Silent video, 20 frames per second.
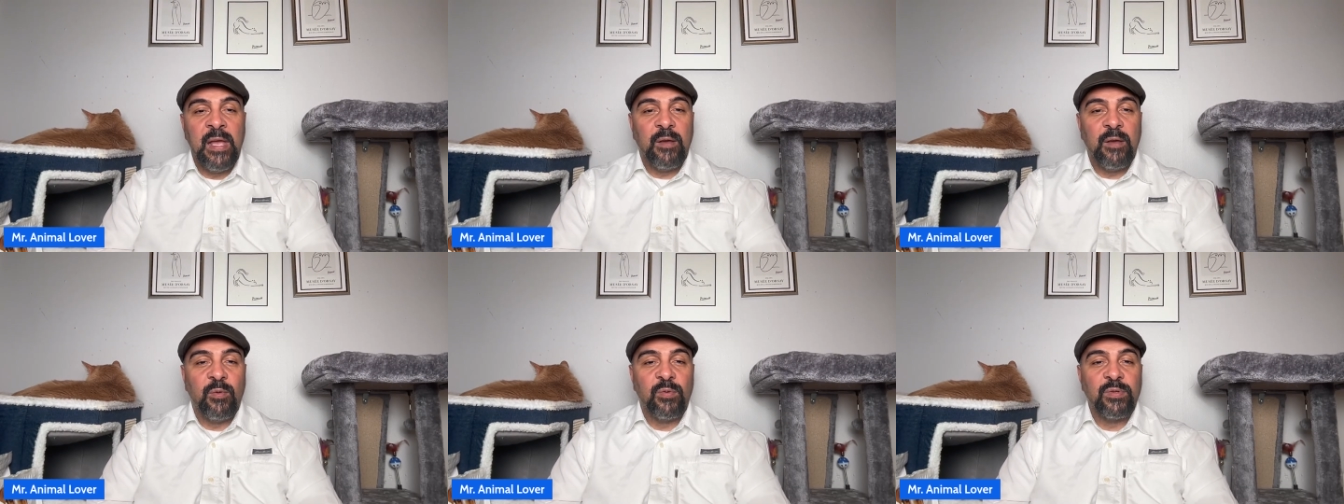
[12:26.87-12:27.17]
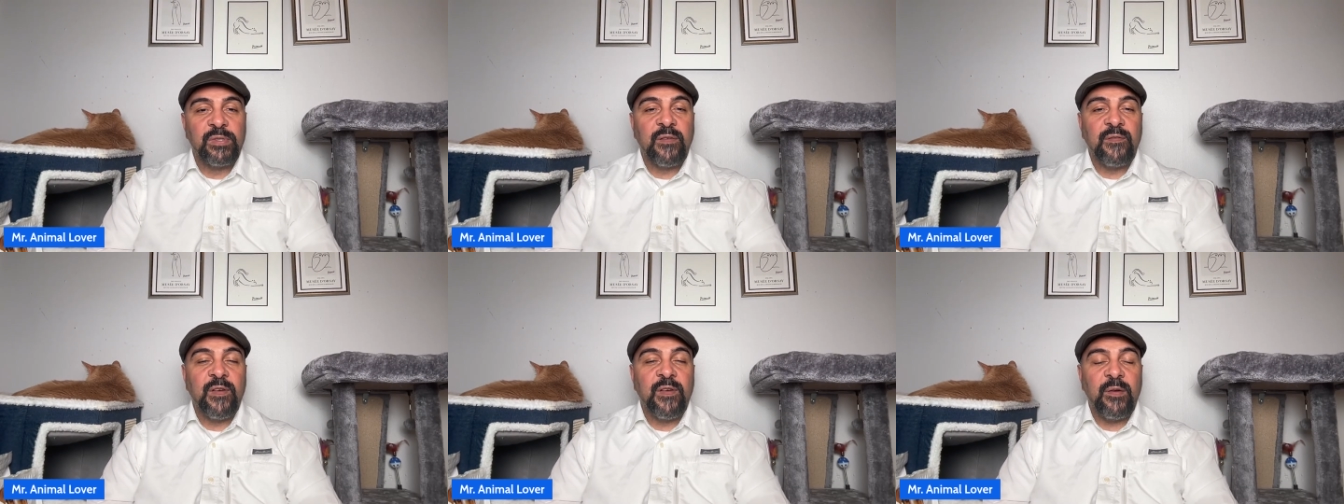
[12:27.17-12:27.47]
He
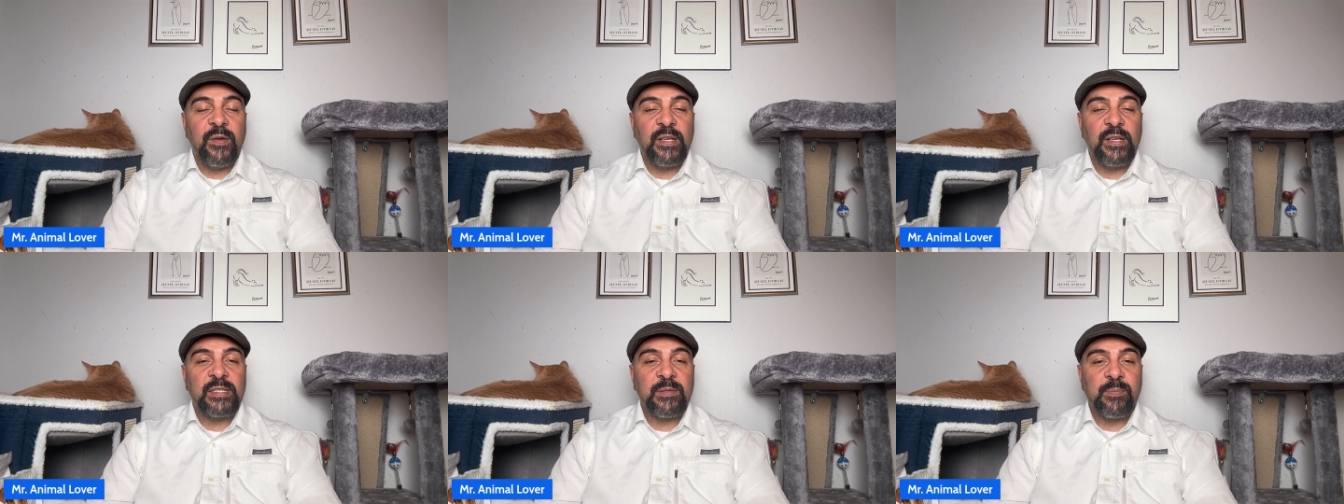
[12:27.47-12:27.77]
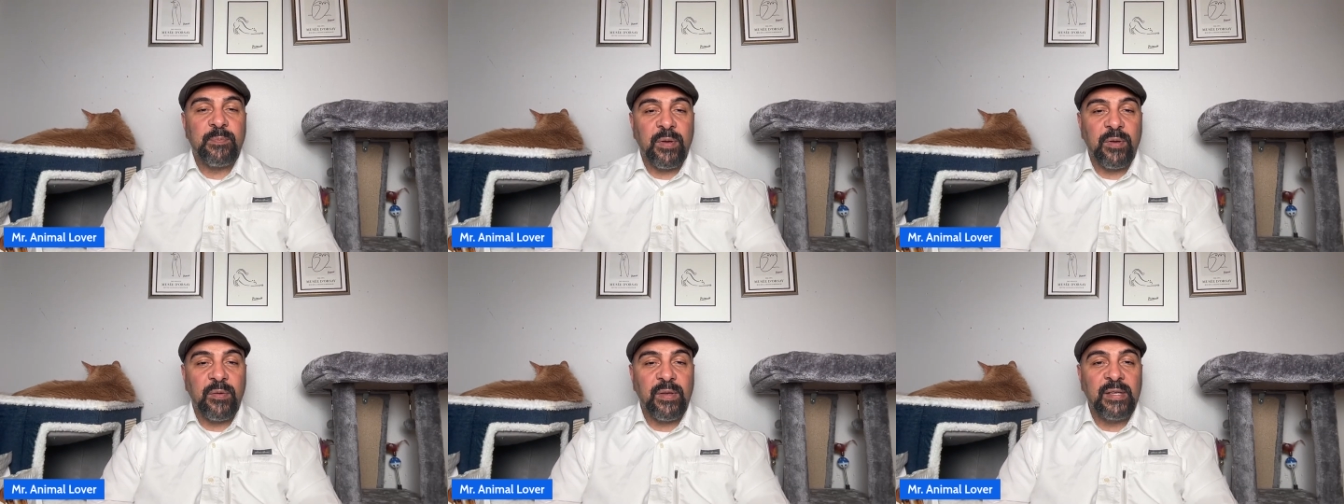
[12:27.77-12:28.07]
was a very
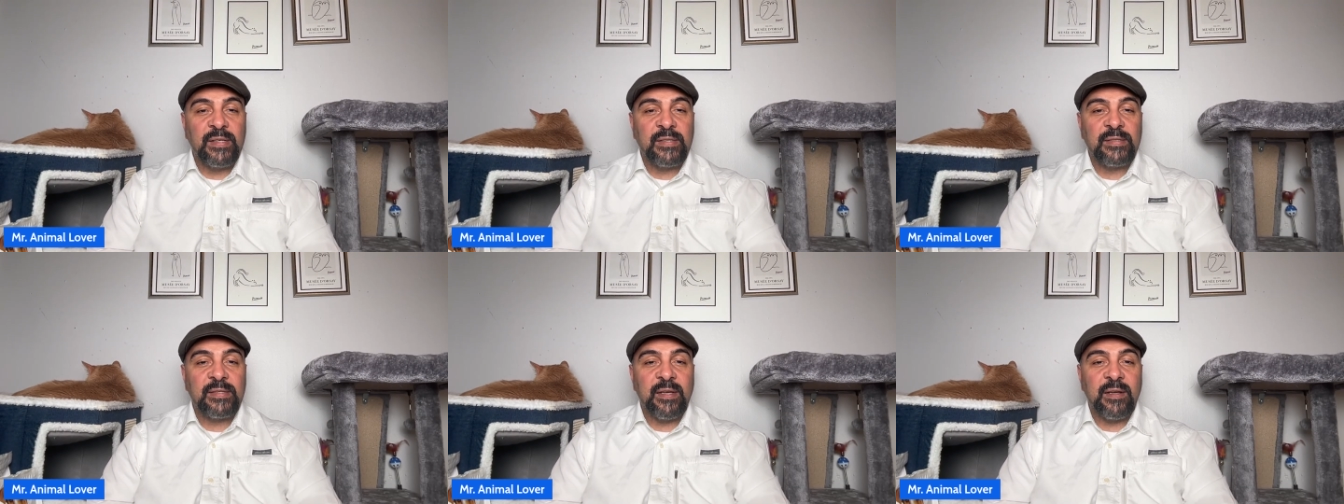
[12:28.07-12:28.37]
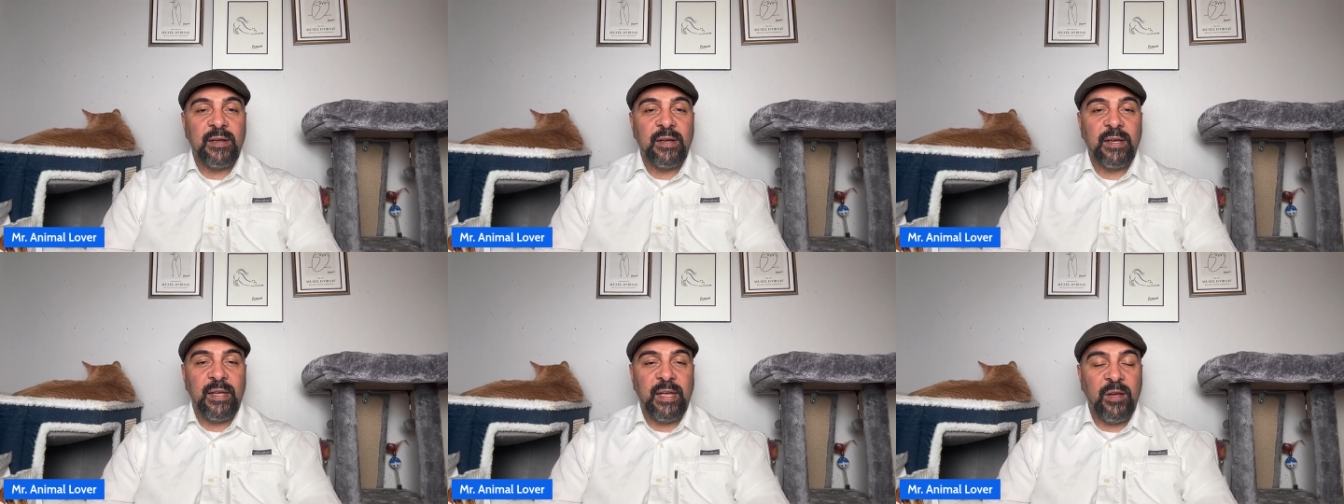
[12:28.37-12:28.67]
experienced
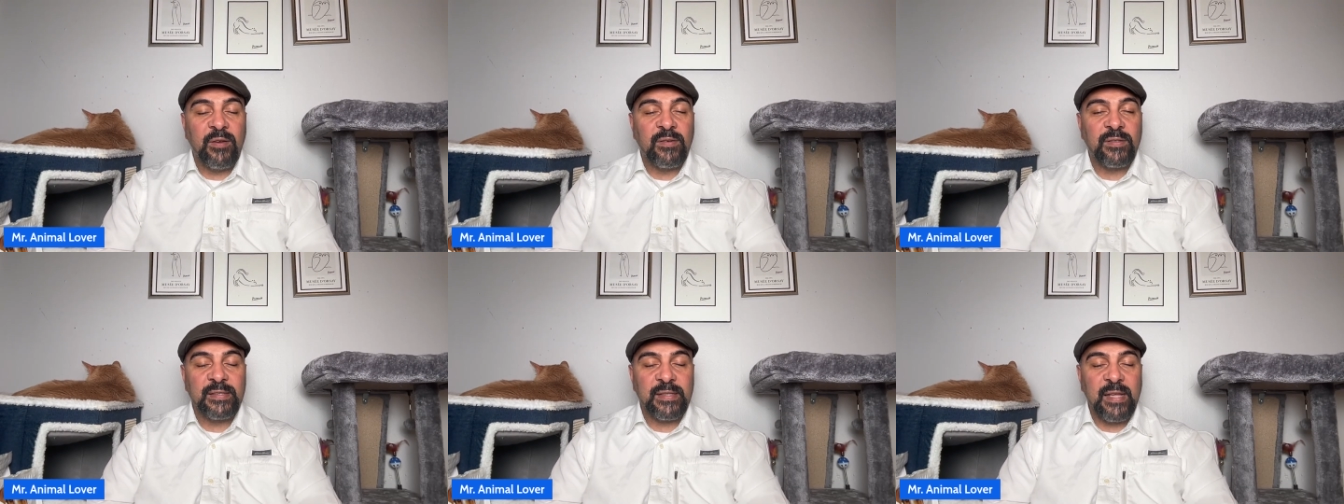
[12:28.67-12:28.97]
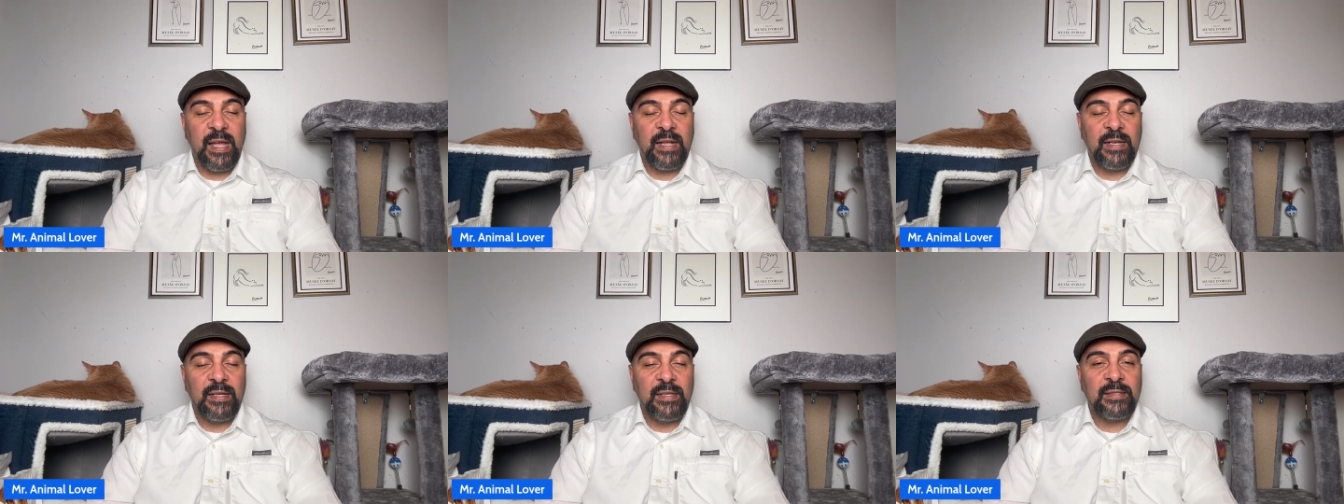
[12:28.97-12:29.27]

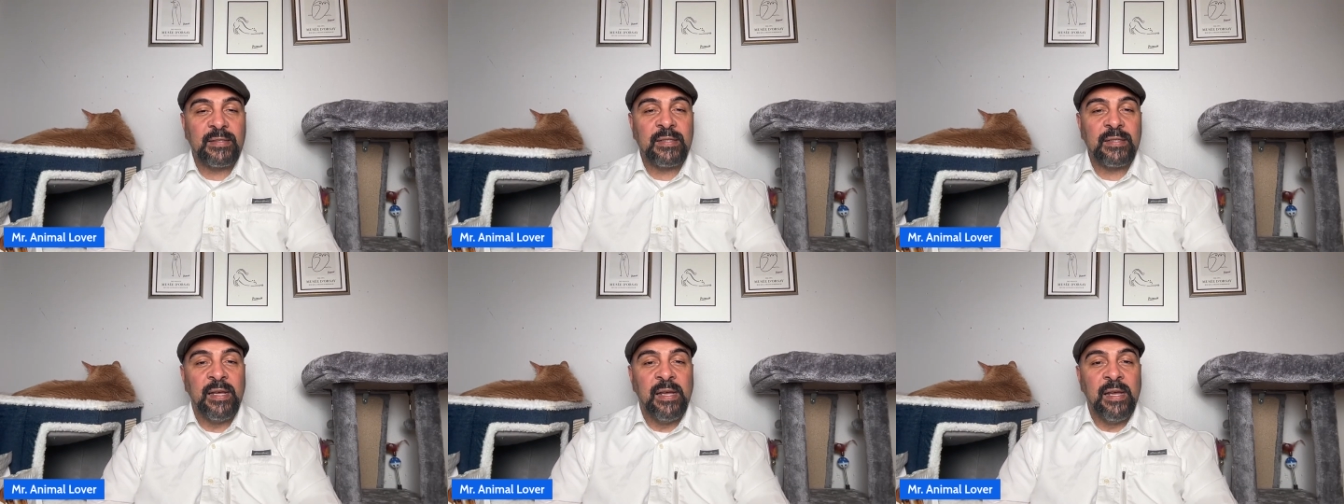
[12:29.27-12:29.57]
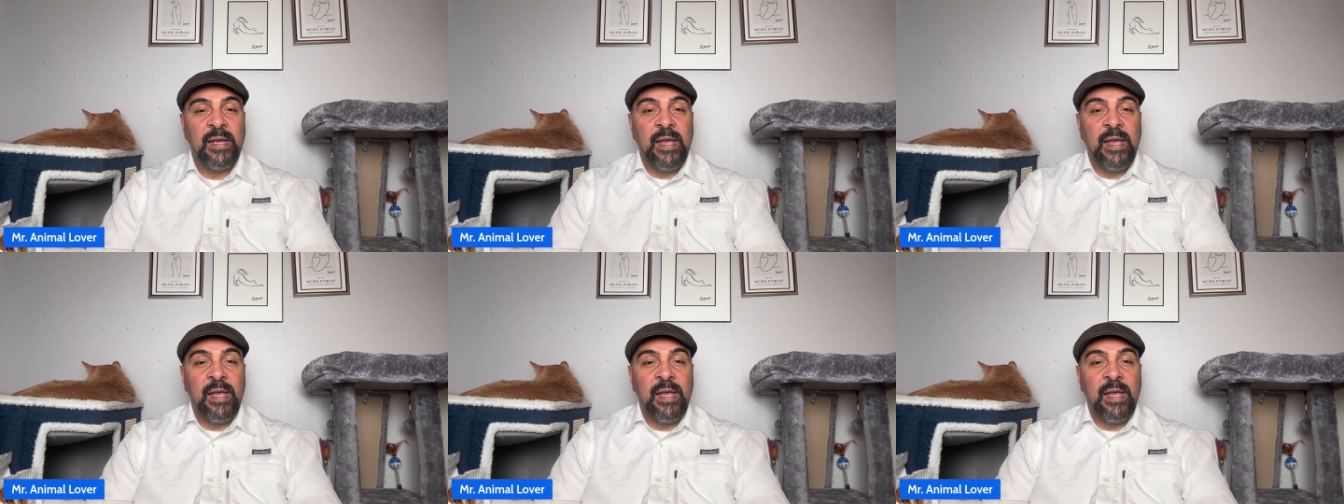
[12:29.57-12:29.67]
hairstylist,